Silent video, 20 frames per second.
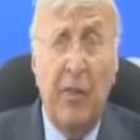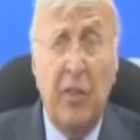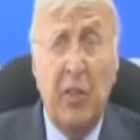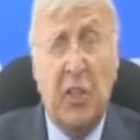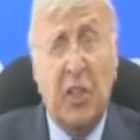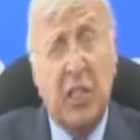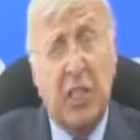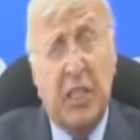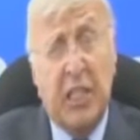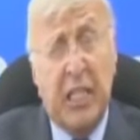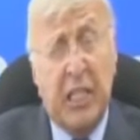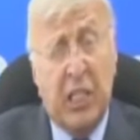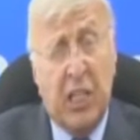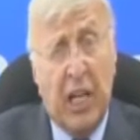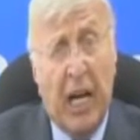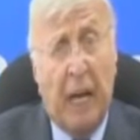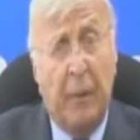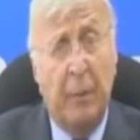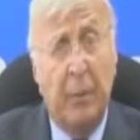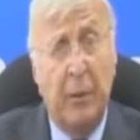the Sistine
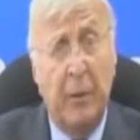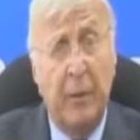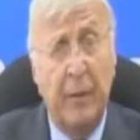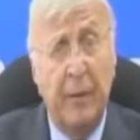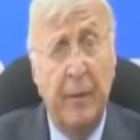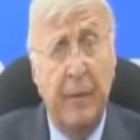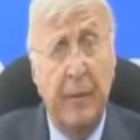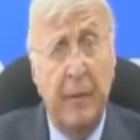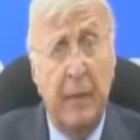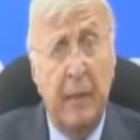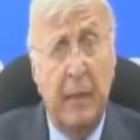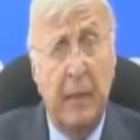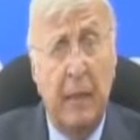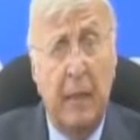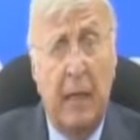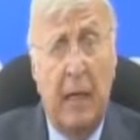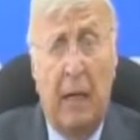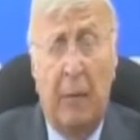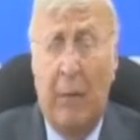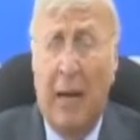Chapel,
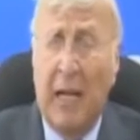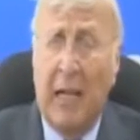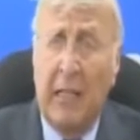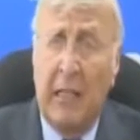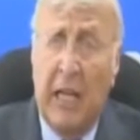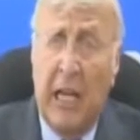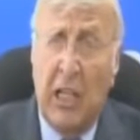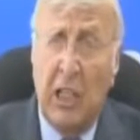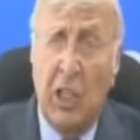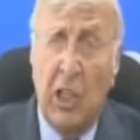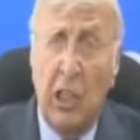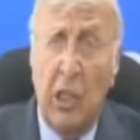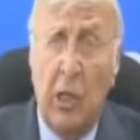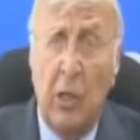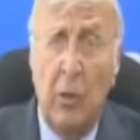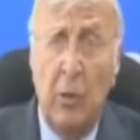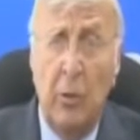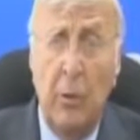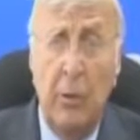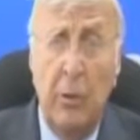
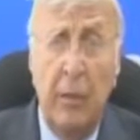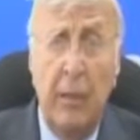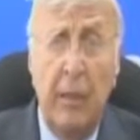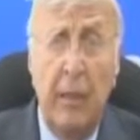Michelangelo,